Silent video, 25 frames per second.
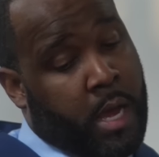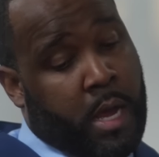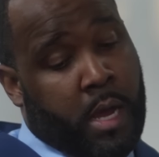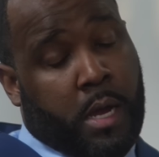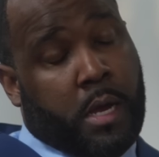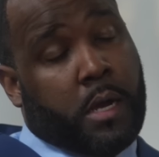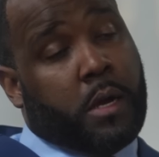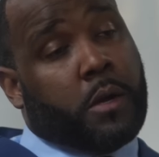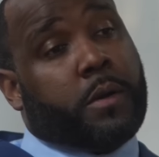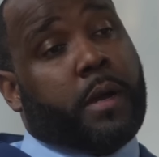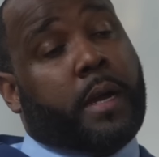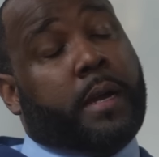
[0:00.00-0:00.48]

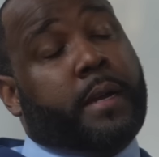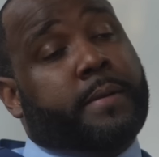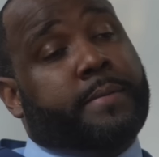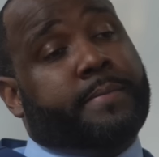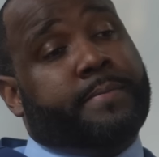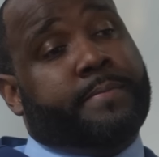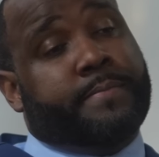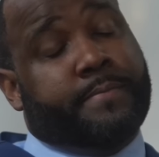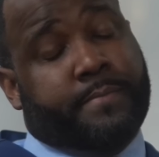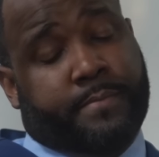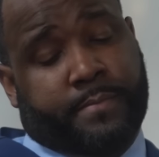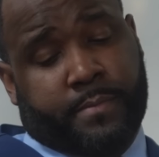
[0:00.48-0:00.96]
Okay.
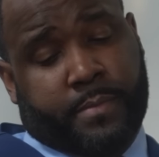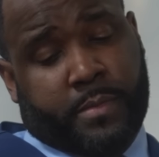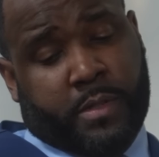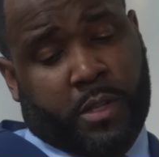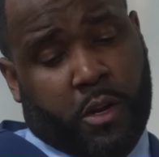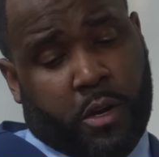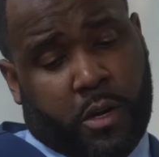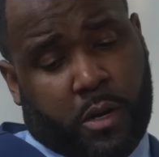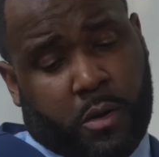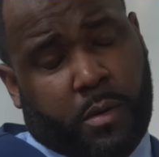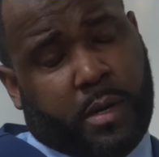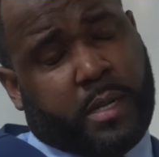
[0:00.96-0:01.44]

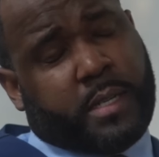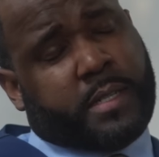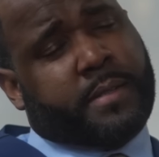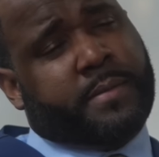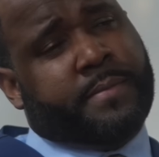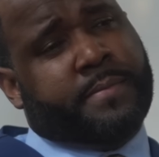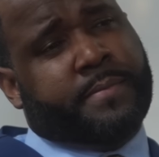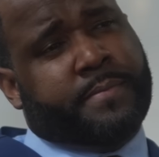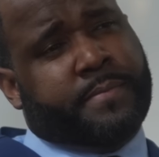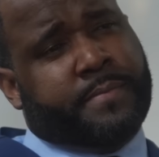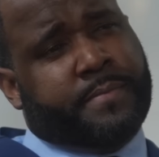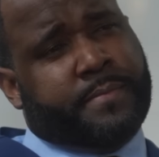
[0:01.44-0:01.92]
Third
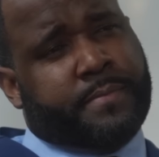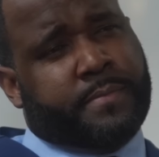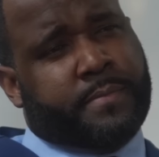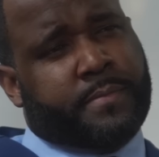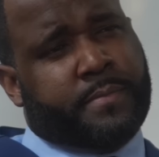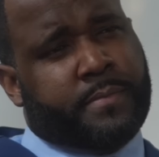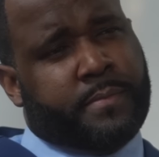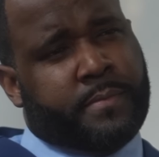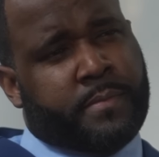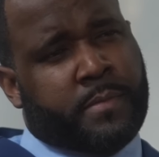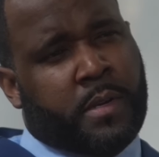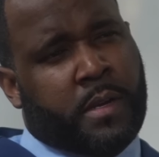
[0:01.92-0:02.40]
question.
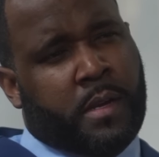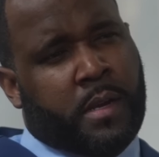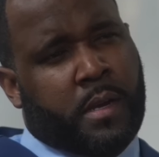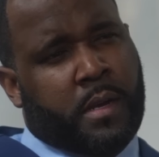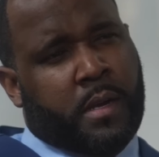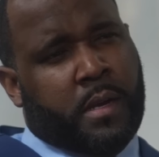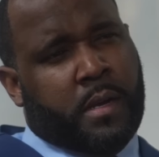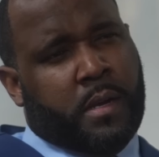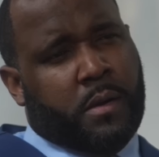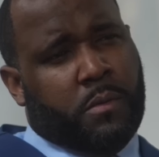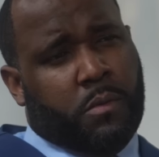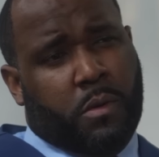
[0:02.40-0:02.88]

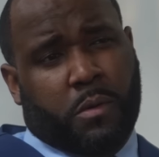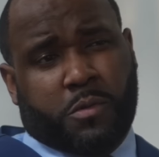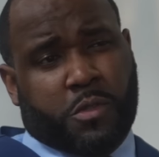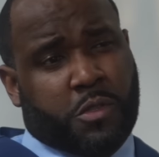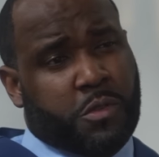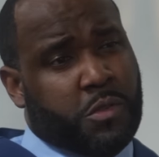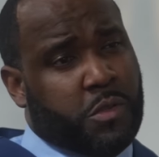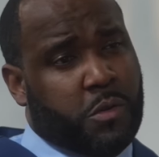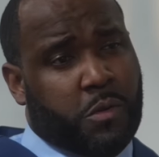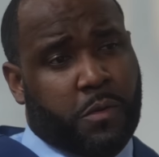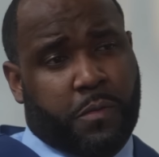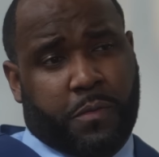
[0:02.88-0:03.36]
What would you